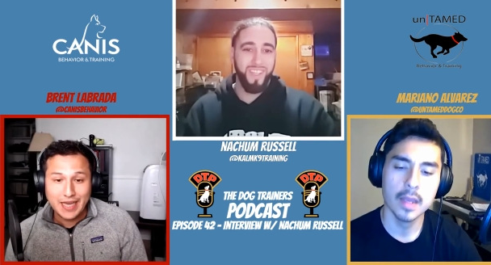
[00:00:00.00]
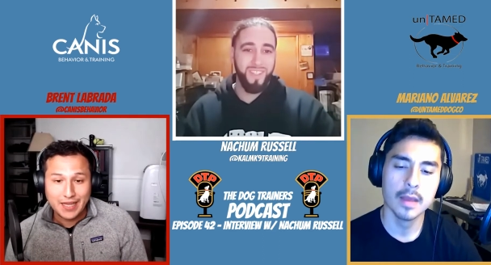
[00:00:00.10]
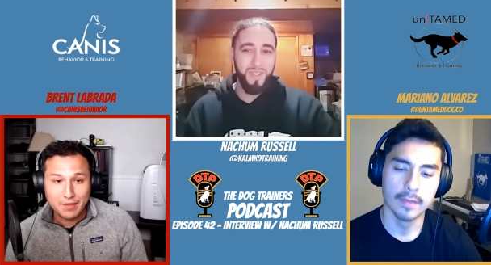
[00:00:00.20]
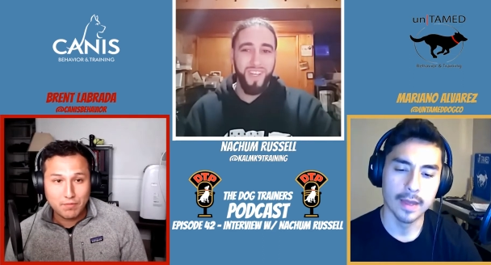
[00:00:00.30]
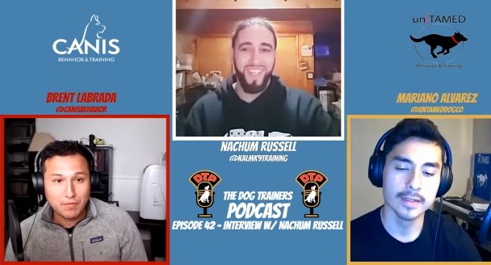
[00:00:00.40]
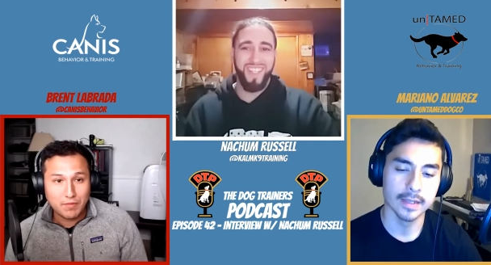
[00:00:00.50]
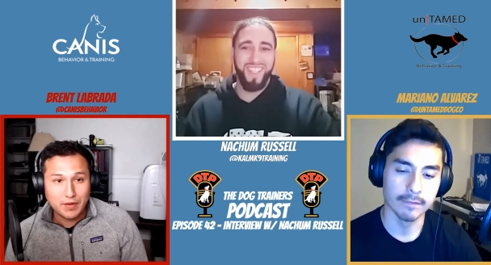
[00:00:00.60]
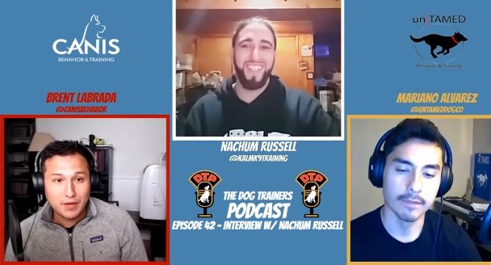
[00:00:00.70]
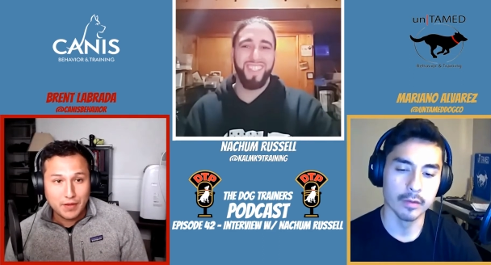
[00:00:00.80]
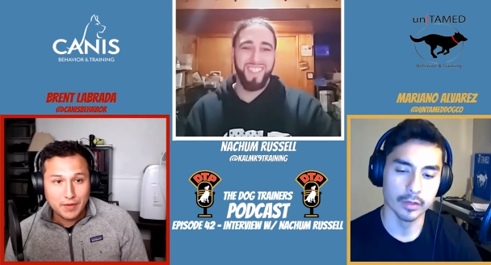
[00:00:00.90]
Speaker 1: That do is it. a
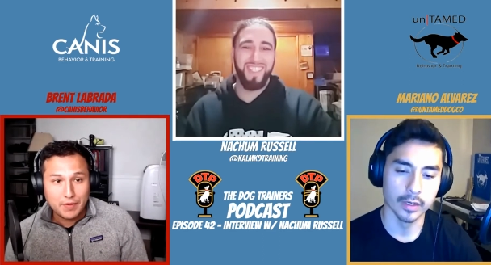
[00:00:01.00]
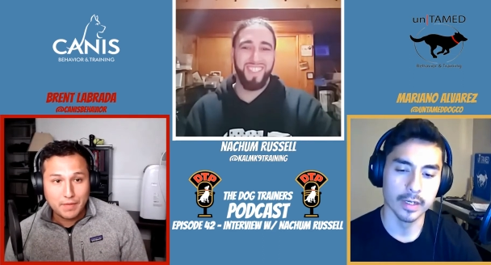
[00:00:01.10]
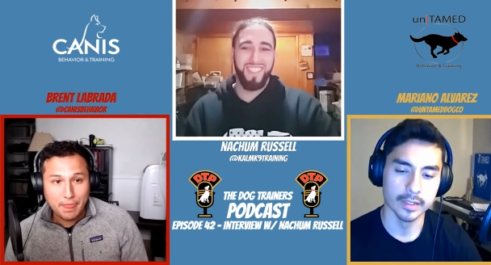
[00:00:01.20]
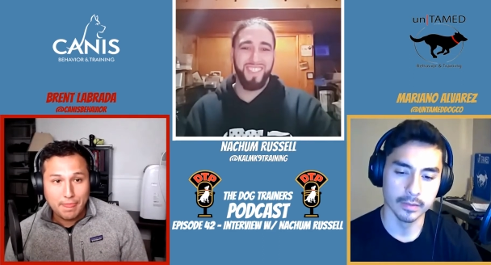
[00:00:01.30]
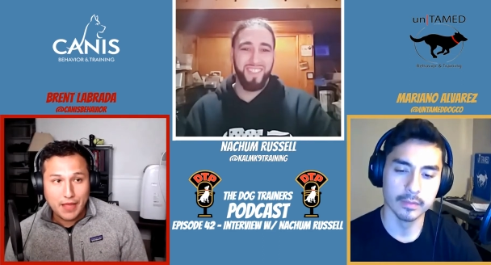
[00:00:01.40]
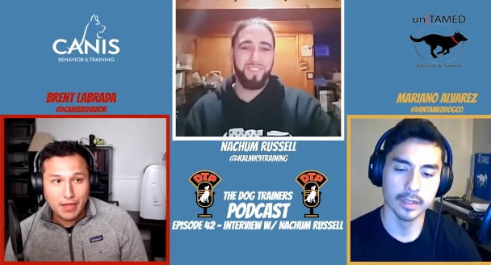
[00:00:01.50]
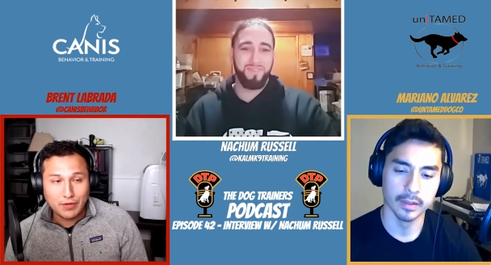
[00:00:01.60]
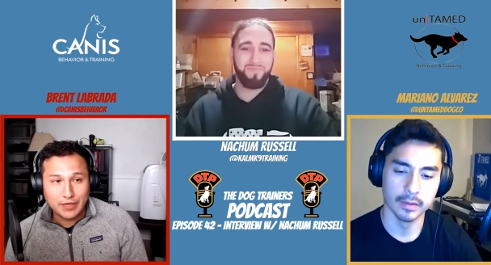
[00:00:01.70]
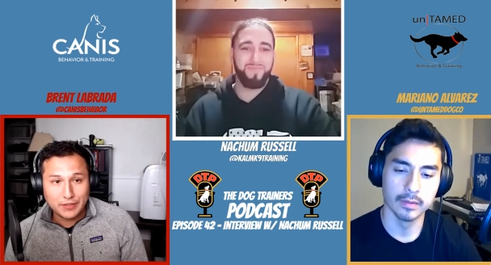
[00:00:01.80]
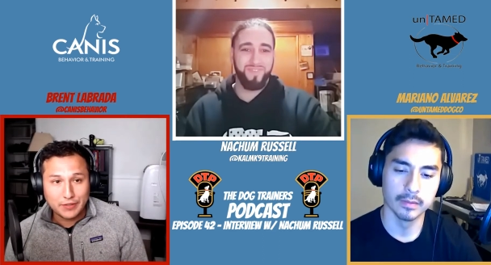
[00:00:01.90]
very good idea. Yeah, I
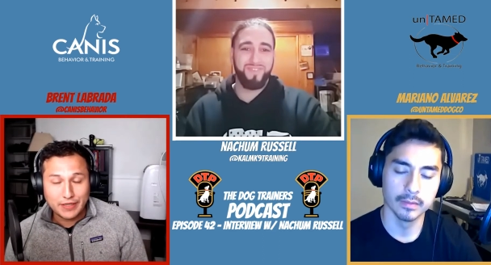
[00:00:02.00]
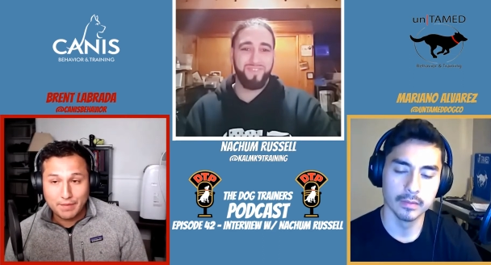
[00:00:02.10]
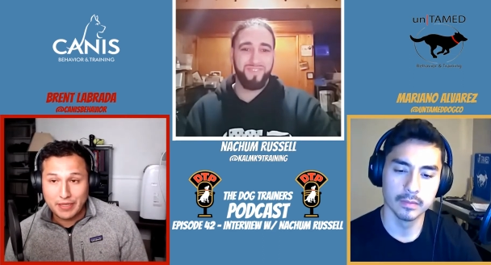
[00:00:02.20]
want to do it. I